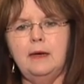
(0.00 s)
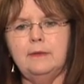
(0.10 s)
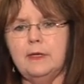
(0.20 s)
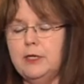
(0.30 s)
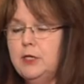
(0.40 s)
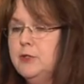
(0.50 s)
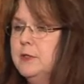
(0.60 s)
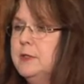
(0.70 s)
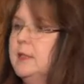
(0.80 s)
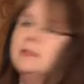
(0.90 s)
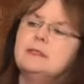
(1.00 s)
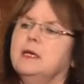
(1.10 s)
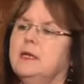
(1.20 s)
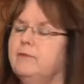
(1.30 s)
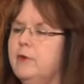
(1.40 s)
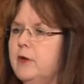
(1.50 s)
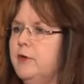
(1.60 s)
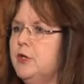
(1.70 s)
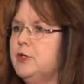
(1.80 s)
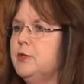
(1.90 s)
The literature says that very,
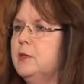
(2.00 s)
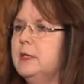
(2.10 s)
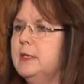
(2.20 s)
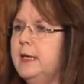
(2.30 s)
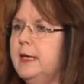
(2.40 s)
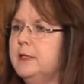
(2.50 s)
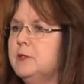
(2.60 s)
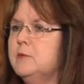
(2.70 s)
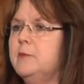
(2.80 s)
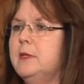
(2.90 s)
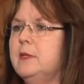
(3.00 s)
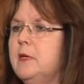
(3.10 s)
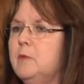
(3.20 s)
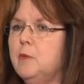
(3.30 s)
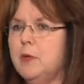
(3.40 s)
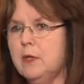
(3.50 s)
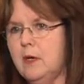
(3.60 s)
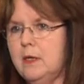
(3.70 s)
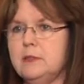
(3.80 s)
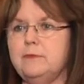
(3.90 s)
very shortly, cancer will be the #1
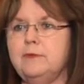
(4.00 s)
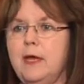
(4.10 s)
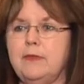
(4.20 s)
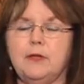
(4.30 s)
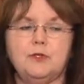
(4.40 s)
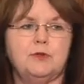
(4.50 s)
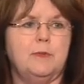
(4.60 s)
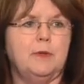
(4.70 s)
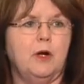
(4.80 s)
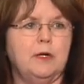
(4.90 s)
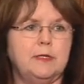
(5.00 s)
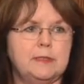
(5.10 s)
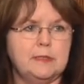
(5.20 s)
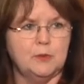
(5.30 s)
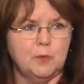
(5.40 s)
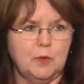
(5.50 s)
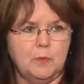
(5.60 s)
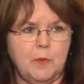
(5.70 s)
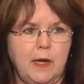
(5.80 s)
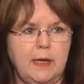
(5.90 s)
cause of death, outstripping heart disease
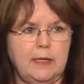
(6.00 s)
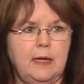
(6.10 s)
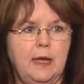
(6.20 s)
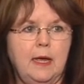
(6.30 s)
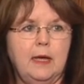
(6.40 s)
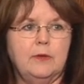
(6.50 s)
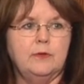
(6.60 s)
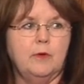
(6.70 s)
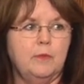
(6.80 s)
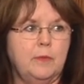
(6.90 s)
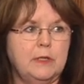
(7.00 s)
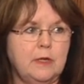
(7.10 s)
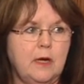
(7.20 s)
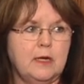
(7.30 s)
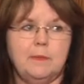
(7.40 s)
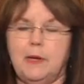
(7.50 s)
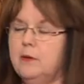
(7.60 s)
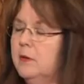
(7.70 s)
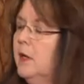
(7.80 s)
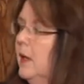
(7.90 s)
worldwide. So when we talk about